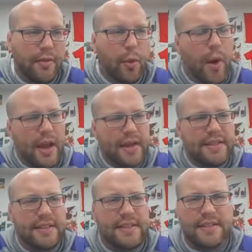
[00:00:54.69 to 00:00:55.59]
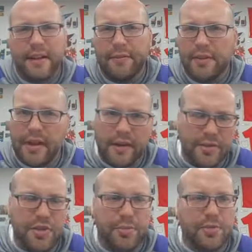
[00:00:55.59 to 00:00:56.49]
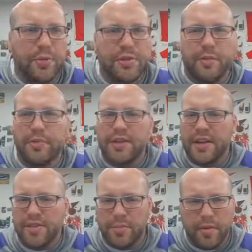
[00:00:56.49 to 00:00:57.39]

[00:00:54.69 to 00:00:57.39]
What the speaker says: The y-axis is left kind of to interpretation,